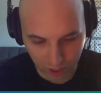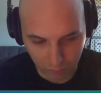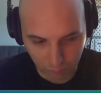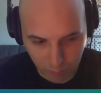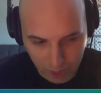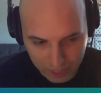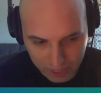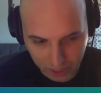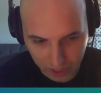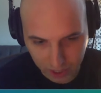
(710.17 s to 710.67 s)

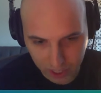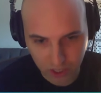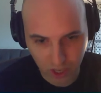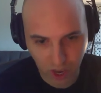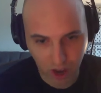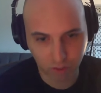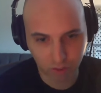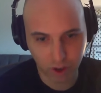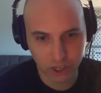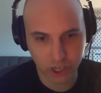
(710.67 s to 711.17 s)
basically
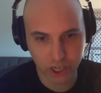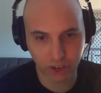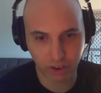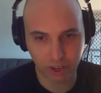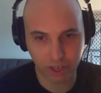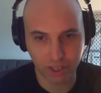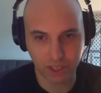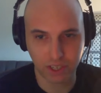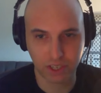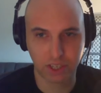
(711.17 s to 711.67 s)
software
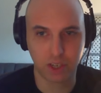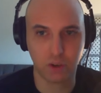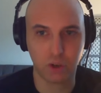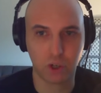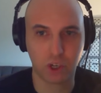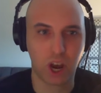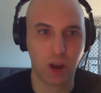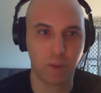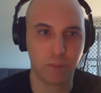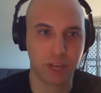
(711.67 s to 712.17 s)
engineering is this
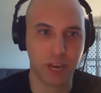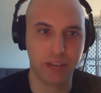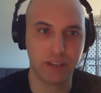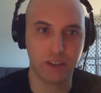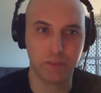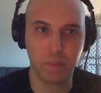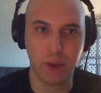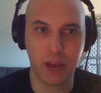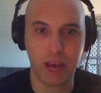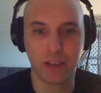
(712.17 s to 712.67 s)
huge
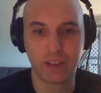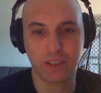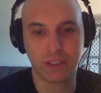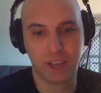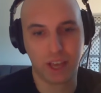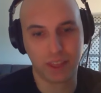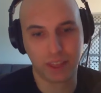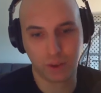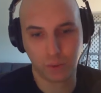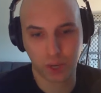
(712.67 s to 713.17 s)
complicated mess.
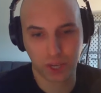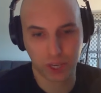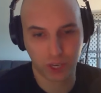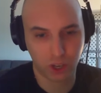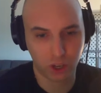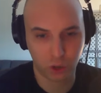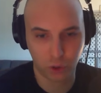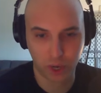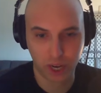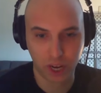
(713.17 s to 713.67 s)
I think we can
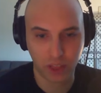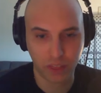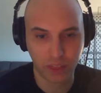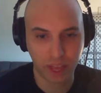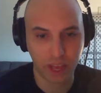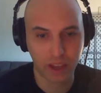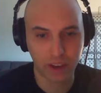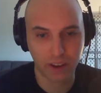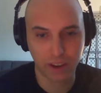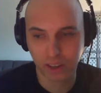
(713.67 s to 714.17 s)
all agree on
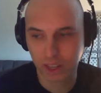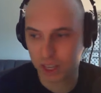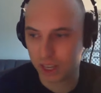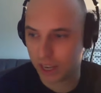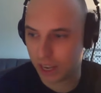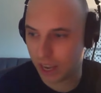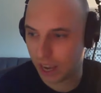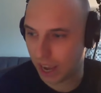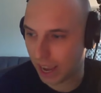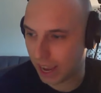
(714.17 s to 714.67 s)
that.
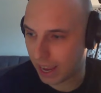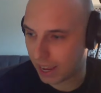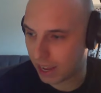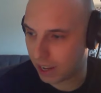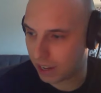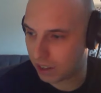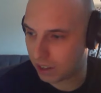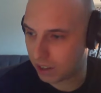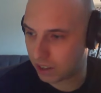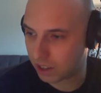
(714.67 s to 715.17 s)

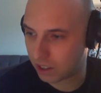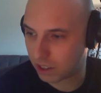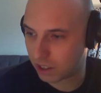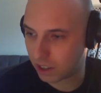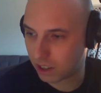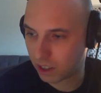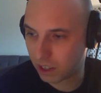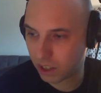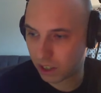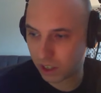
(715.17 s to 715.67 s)
And
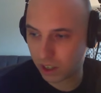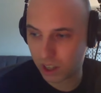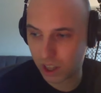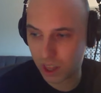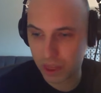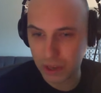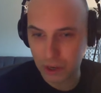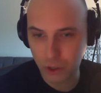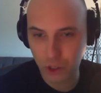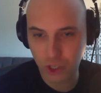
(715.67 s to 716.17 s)

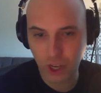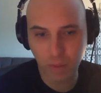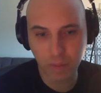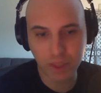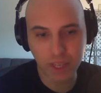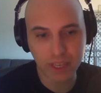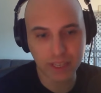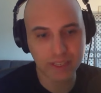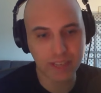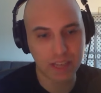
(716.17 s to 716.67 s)
there's some
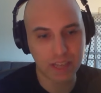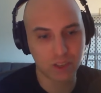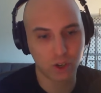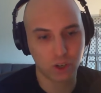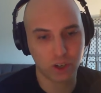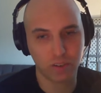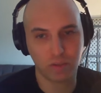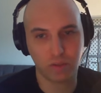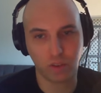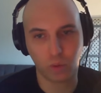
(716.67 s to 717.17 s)
things that
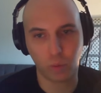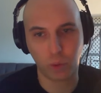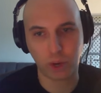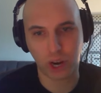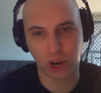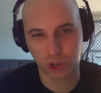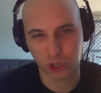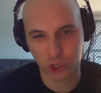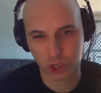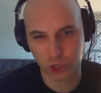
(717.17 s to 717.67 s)
sort of we
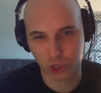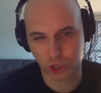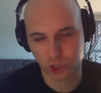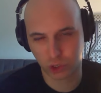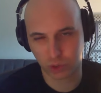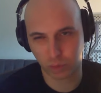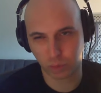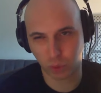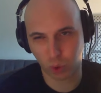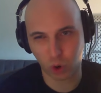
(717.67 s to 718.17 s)
are
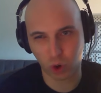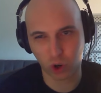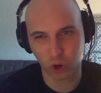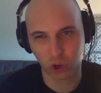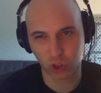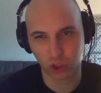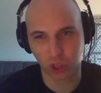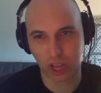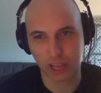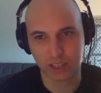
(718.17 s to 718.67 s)
more
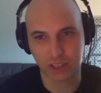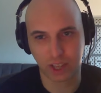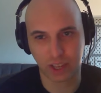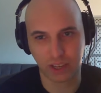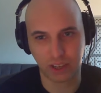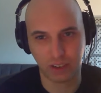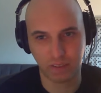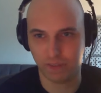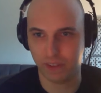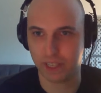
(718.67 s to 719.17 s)
or less
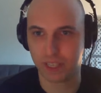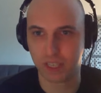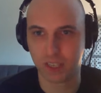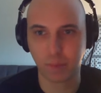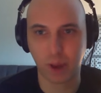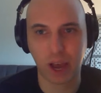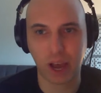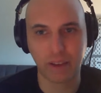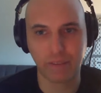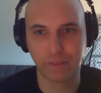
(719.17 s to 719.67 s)
convinced
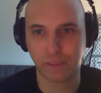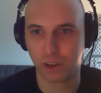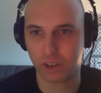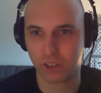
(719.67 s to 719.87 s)
by. For